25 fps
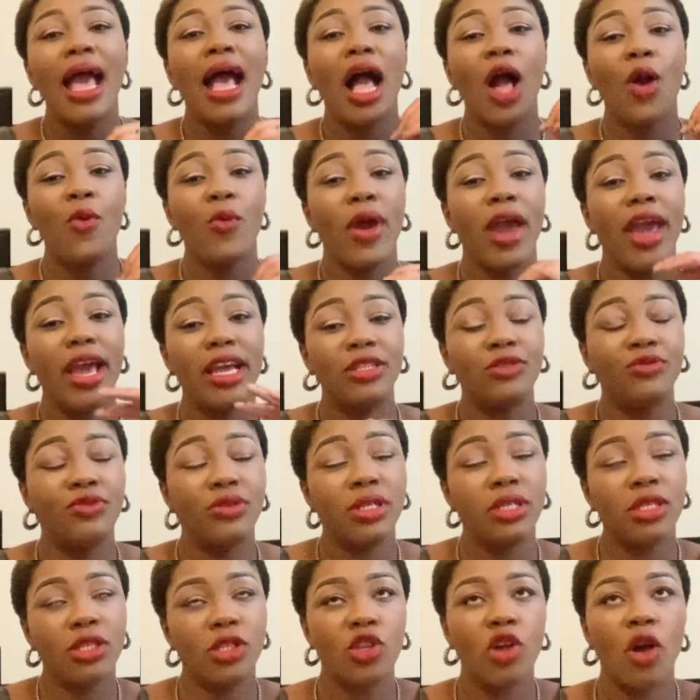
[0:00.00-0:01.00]
and we're
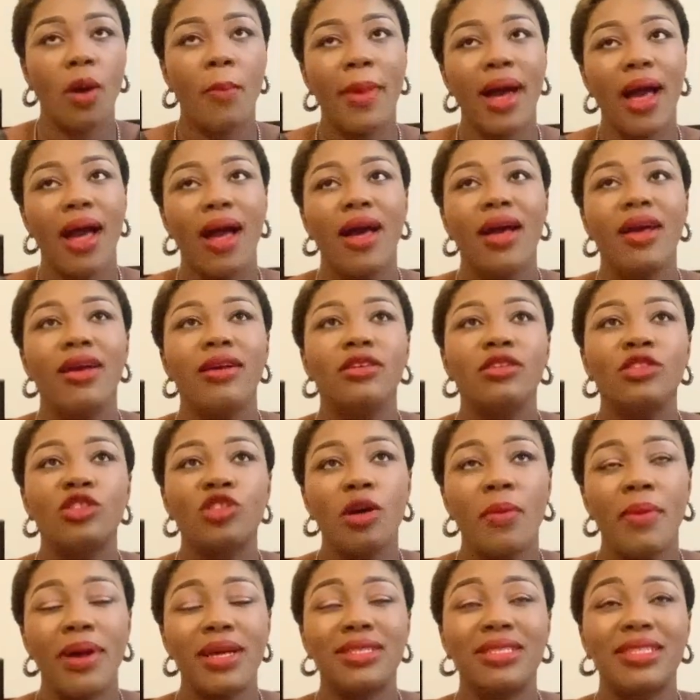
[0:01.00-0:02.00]
entering summer
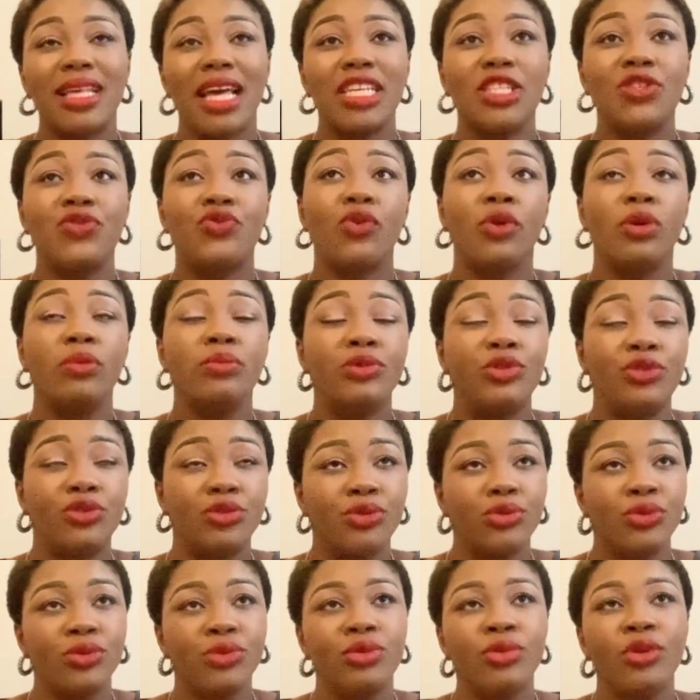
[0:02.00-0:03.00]
summer starts from
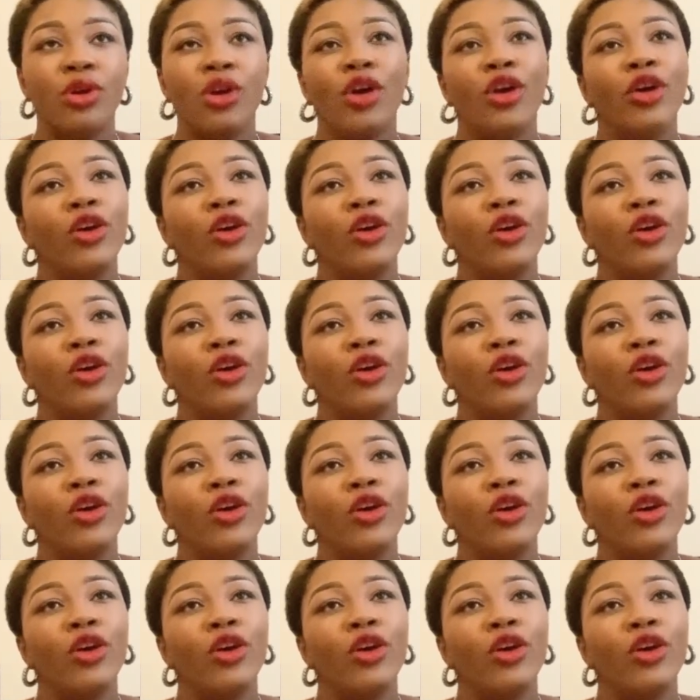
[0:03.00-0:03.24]
june